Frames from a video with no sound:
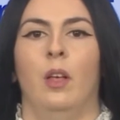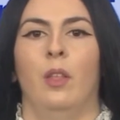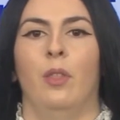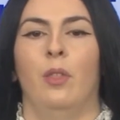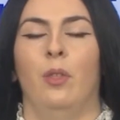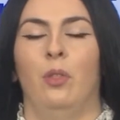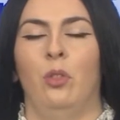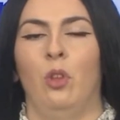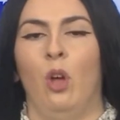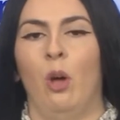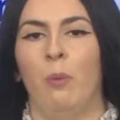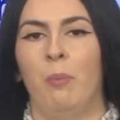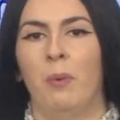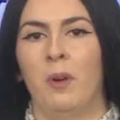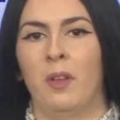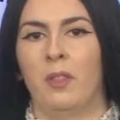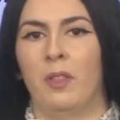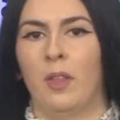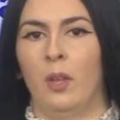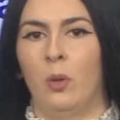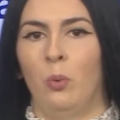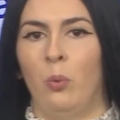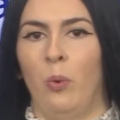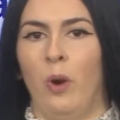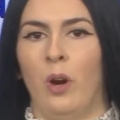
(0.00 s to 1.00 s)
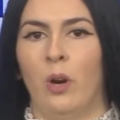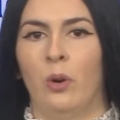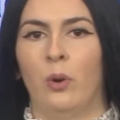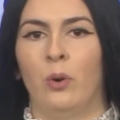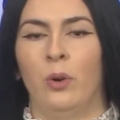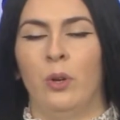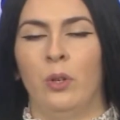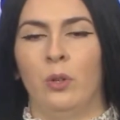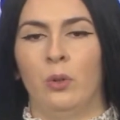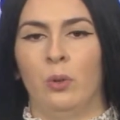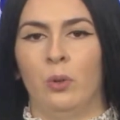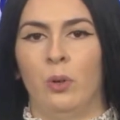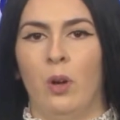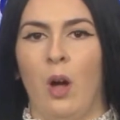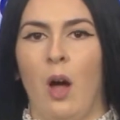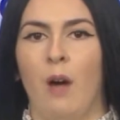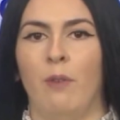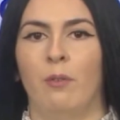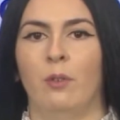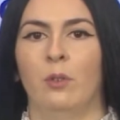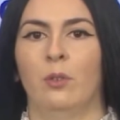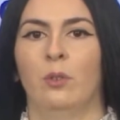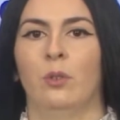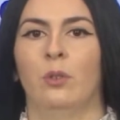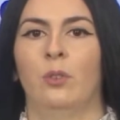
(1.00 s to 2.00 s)
The topic that we are going to
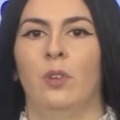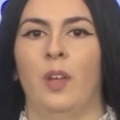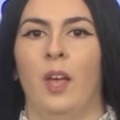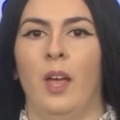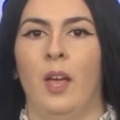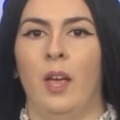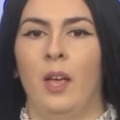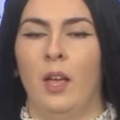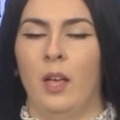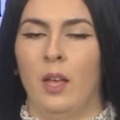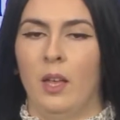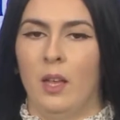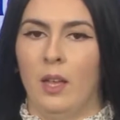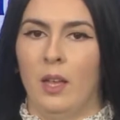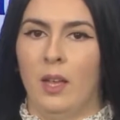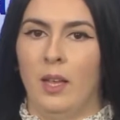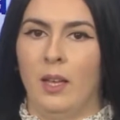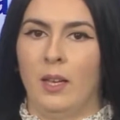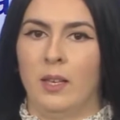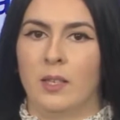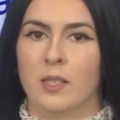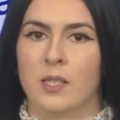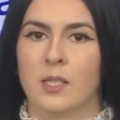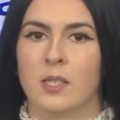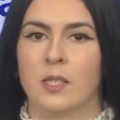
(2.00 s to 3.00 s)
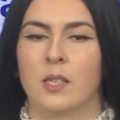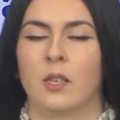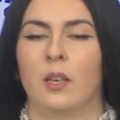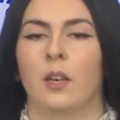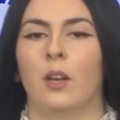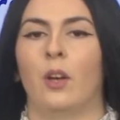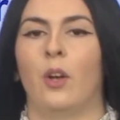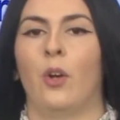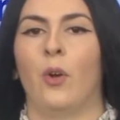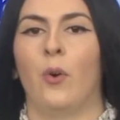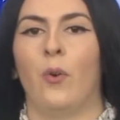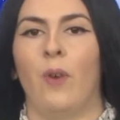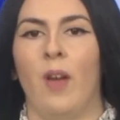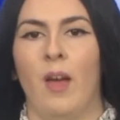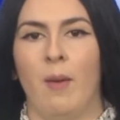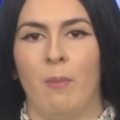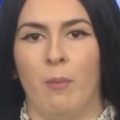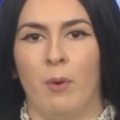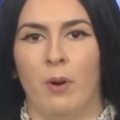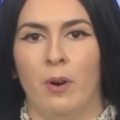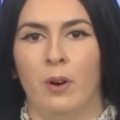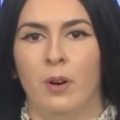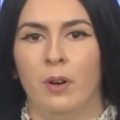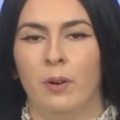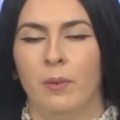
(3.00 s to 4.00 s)
cover today is
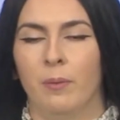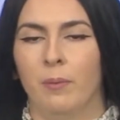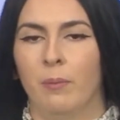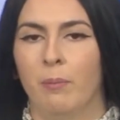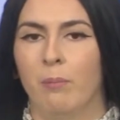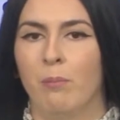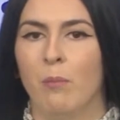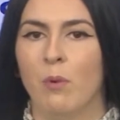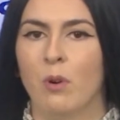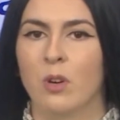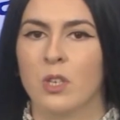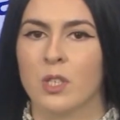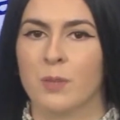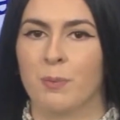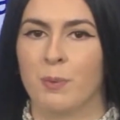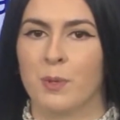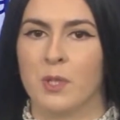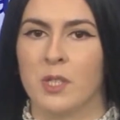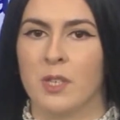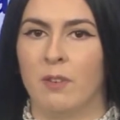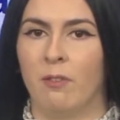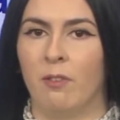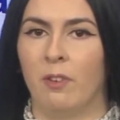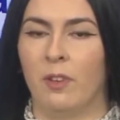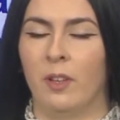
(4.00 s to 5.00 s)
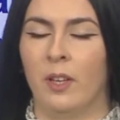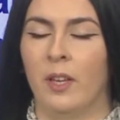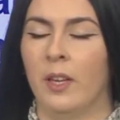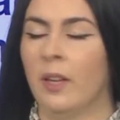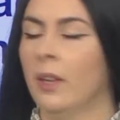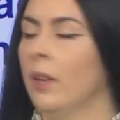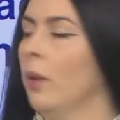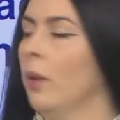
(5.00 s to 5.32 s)
grammar. More specifically,